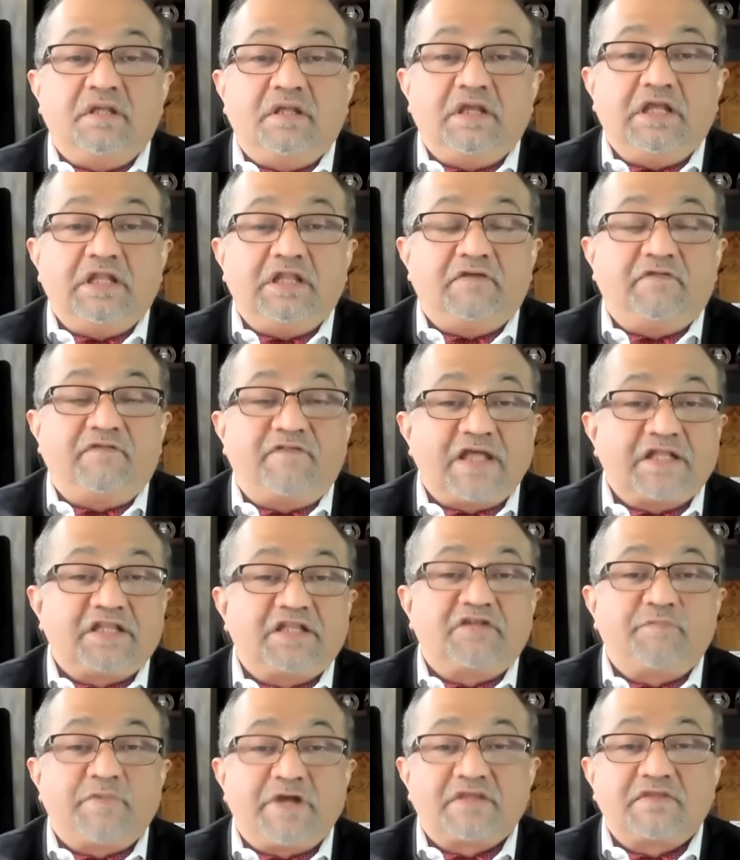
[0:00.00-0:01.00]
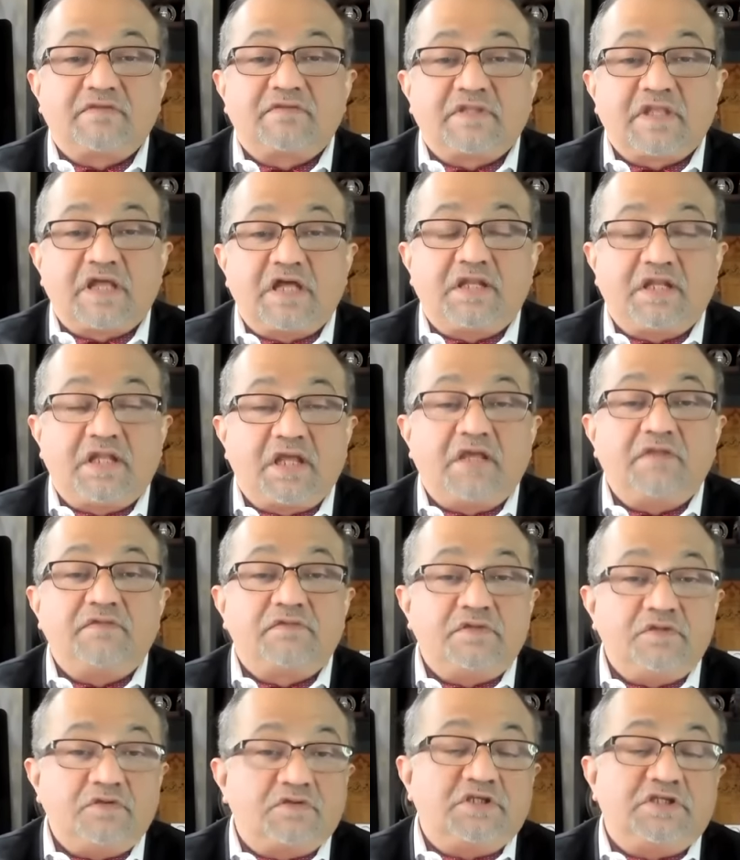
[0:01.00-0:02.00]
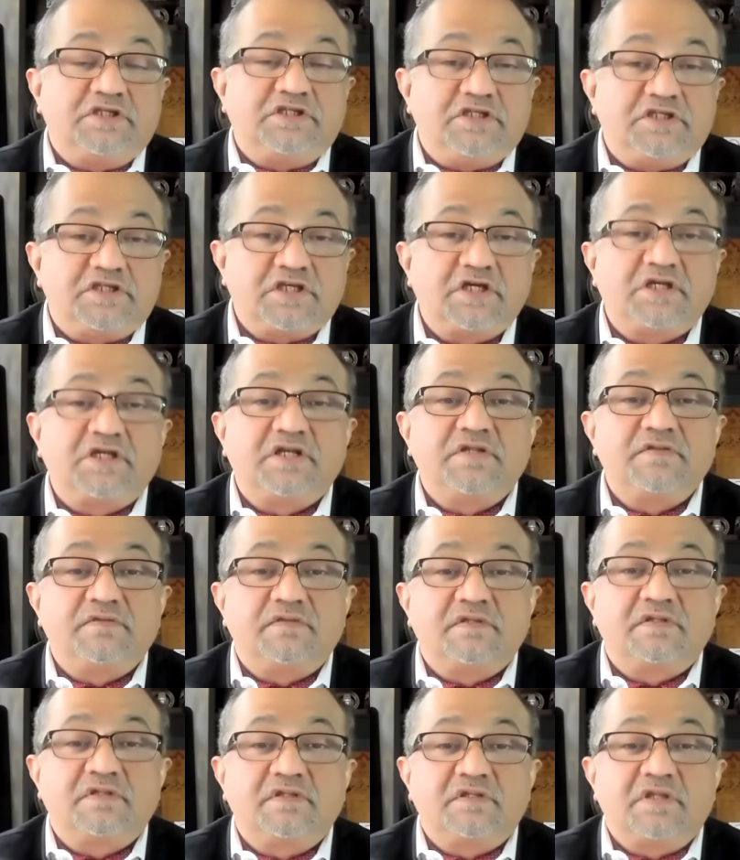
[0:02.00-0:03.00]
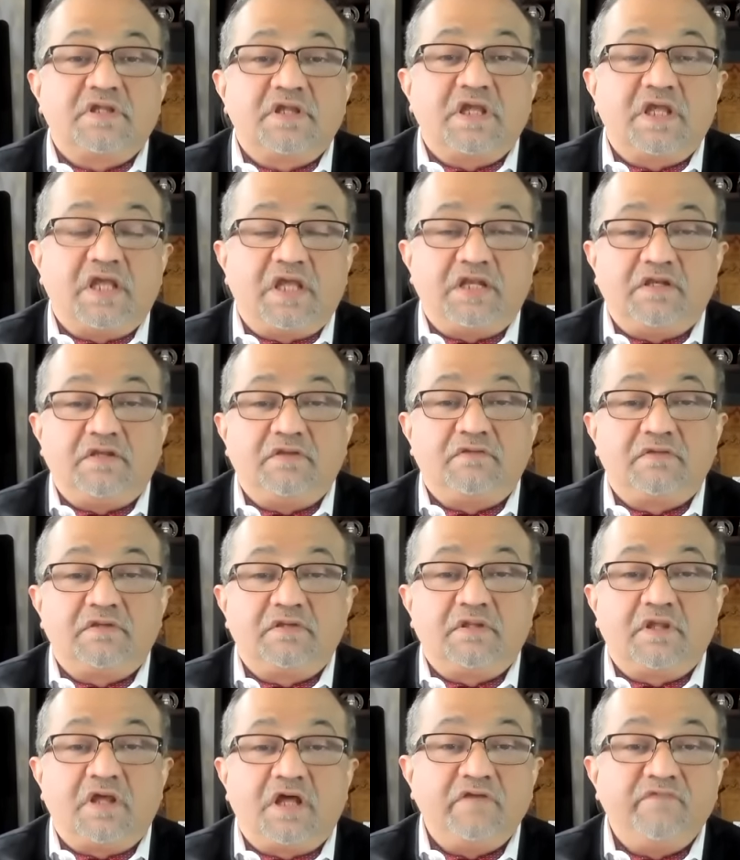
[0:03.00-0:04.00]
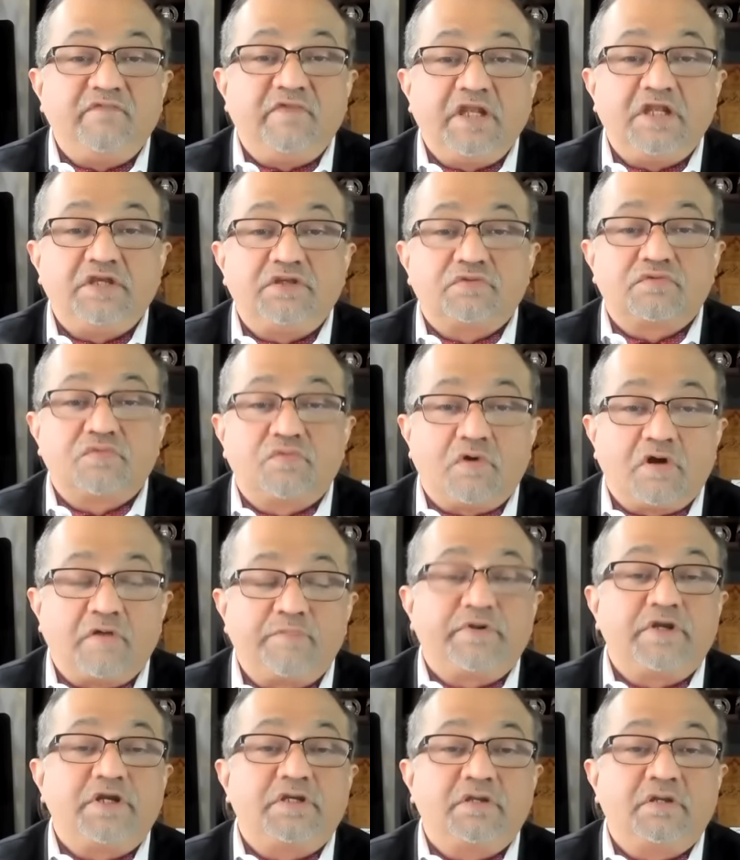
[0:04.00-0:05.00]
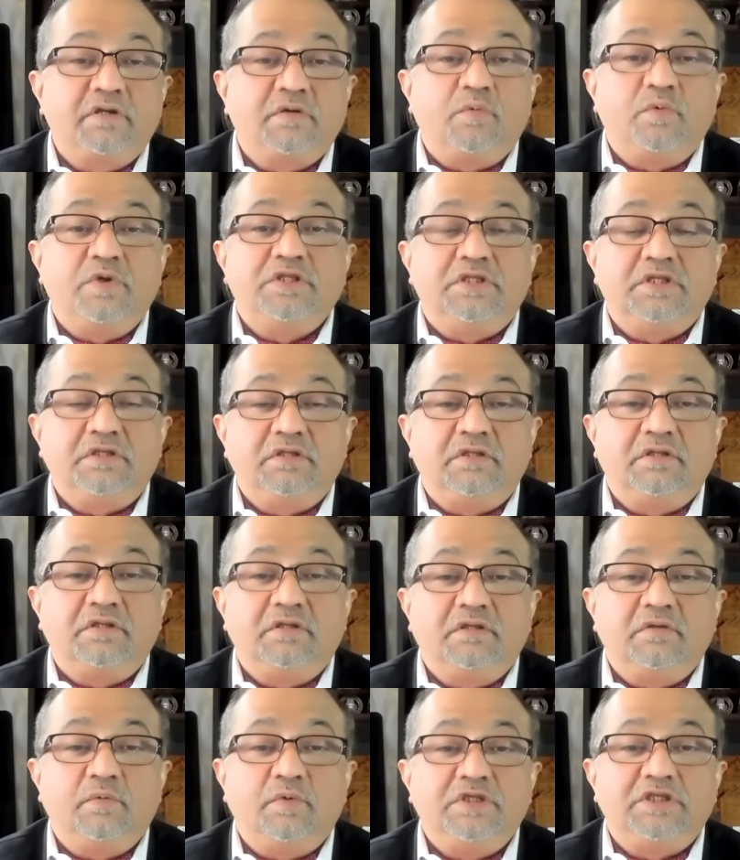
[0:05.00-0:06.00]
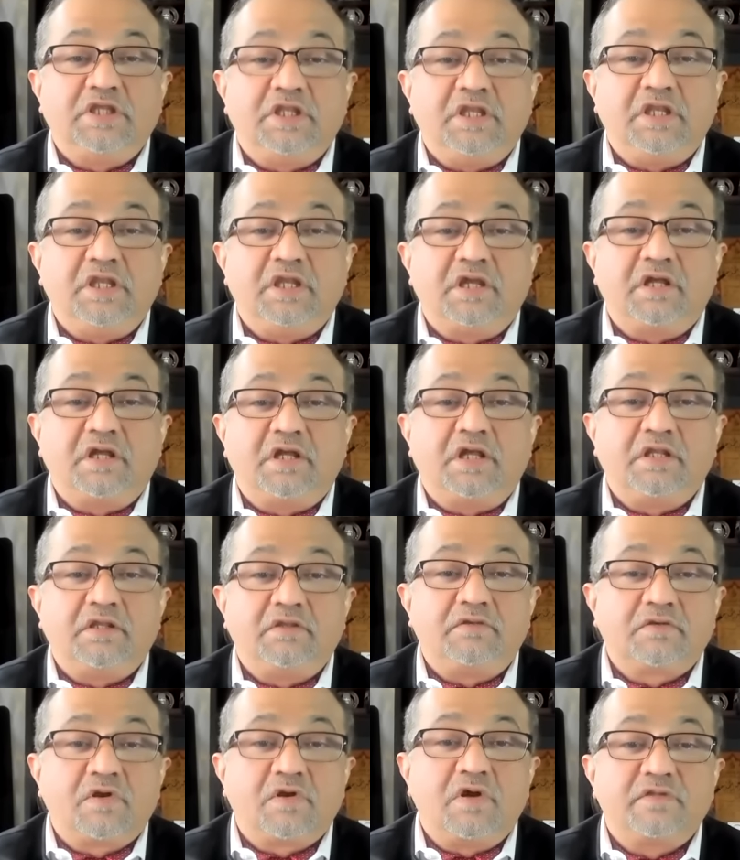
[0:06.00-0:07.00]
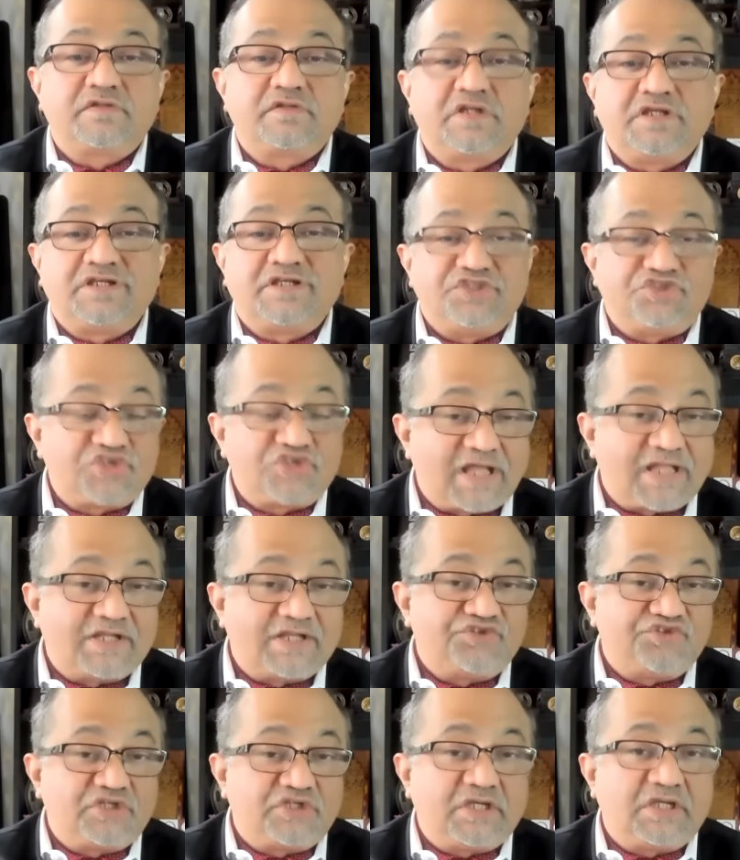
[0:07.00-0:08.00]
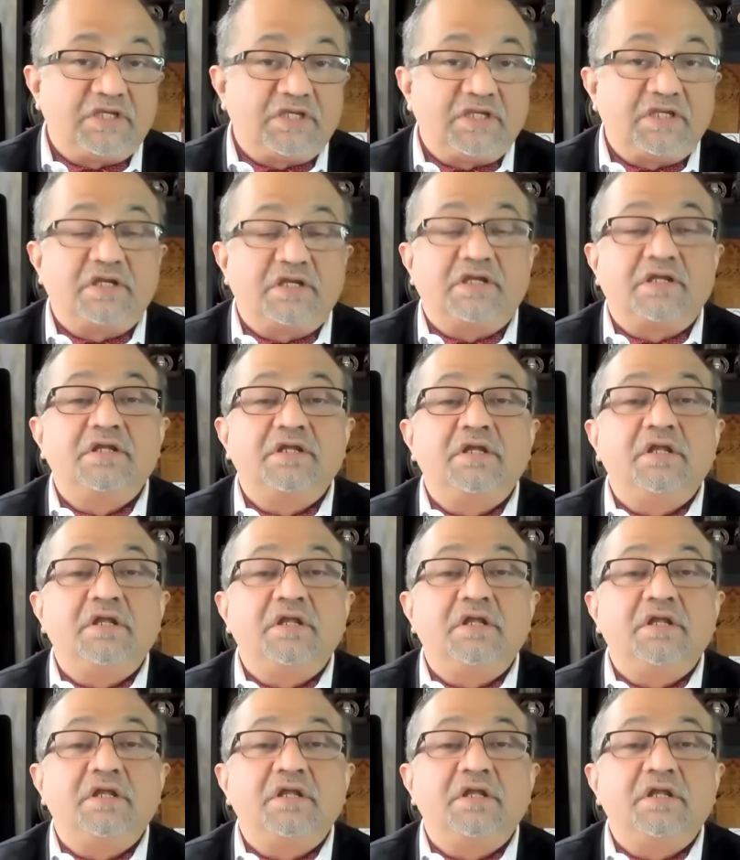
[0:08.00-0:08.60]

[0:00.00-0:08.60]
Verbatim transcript: and the fact that Pakistan has nuclear deterrence uh, and is unwilling to cooperate with the, with India and is constantly challenging India